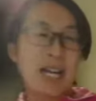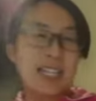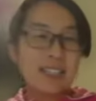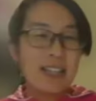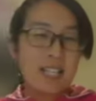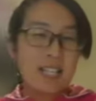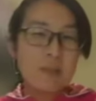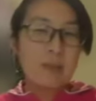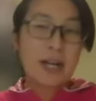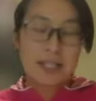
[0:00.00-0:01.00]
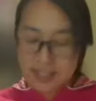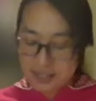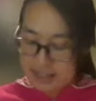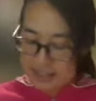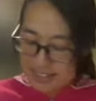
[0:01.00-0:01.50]
praise, yeah. negative praise,
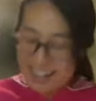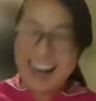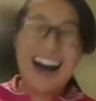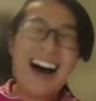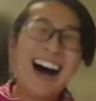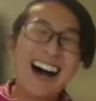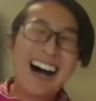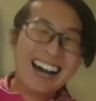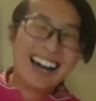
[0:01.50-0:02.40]
kind of thing.